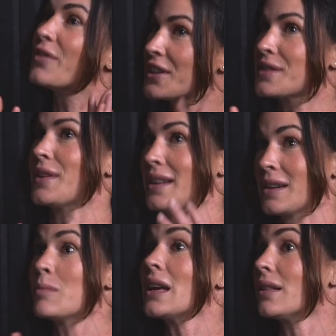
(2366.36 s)
first of all, there
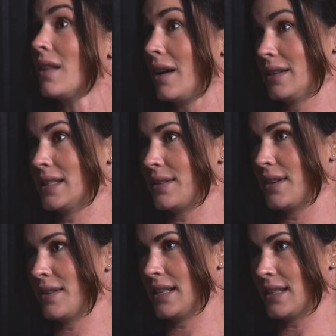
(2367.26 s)
can be a lot of
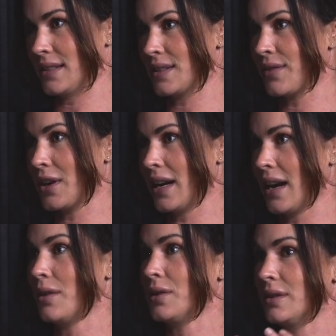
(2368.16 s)
different reasons for it.
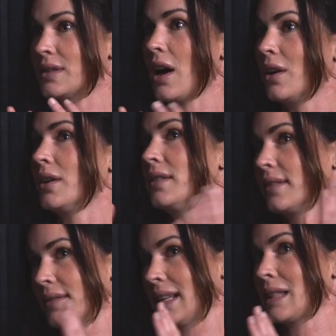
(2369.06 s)

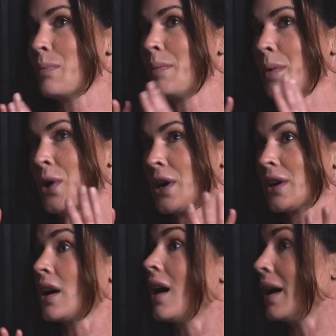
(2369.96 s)
I'll like the more
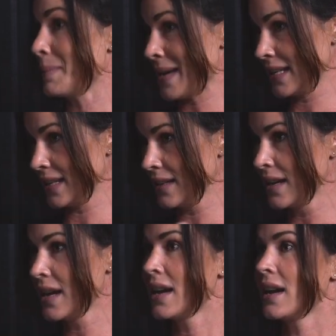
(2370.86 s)
common
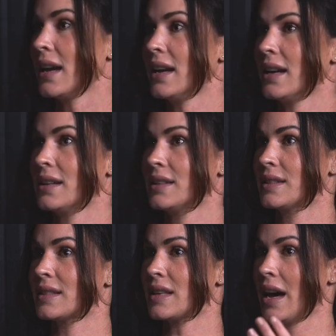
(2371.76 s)

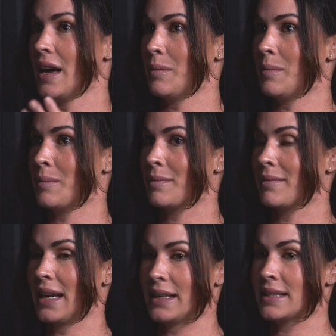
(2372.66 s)
is
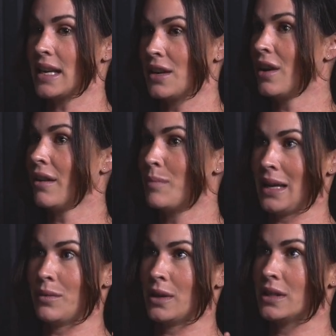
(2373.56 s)
like say you have
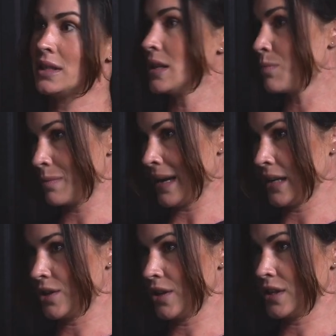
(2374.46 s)
pain with deeper
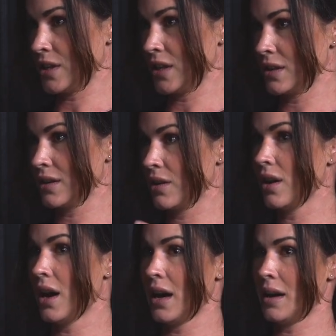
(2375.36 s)

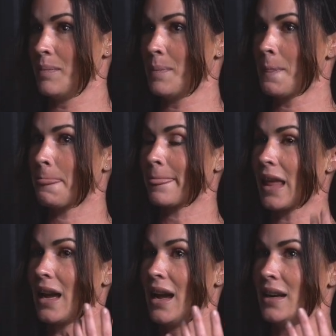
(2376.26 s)
penetration.
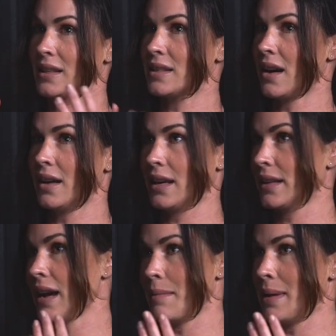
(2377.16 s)
And it's not
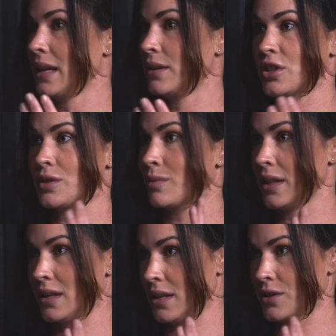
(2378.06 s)
like that pain just with
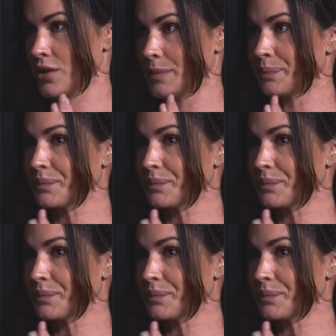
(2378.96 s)
initial.